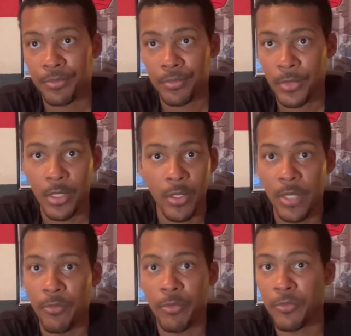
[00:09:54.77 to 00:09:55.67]
you know,
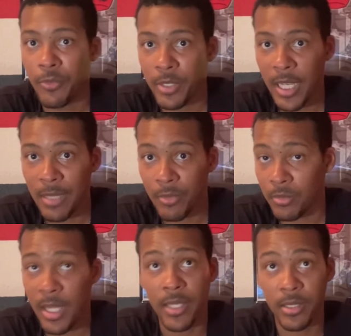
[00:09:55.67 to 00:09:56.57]
even before cable.
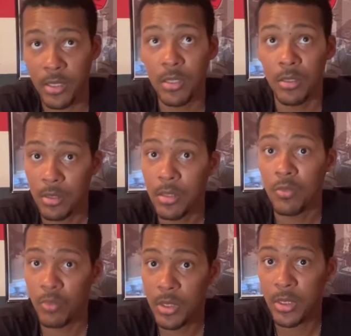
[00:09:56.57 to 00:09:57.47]
Like this is looking
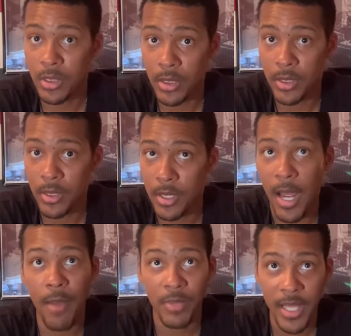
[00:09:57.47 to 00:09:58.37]
really good.
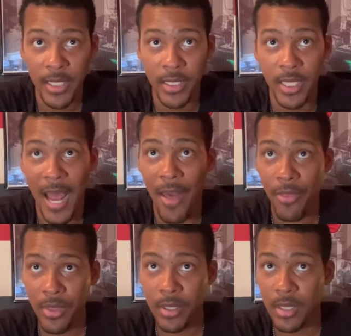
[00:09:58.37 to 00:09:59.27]
I'm liking it. I
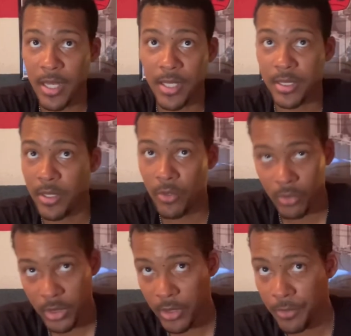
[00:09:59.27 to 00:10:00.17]
think, like I said
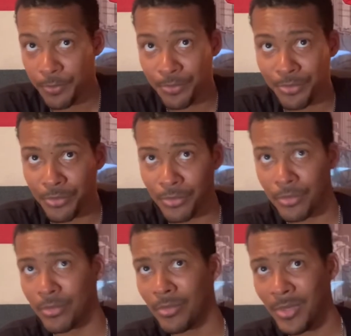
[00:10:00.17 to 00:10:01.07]
earlier,
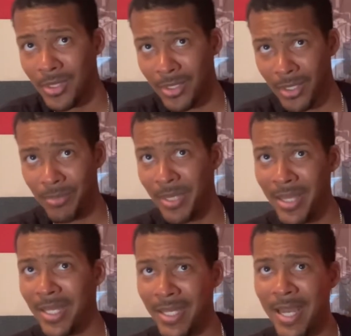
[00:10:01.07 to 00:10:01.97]
could be
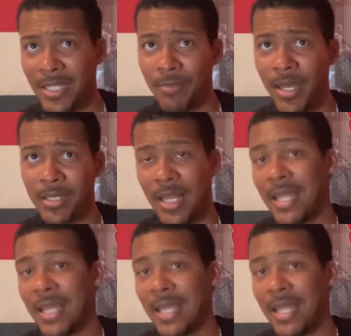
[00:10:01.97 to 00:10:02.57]
the next best like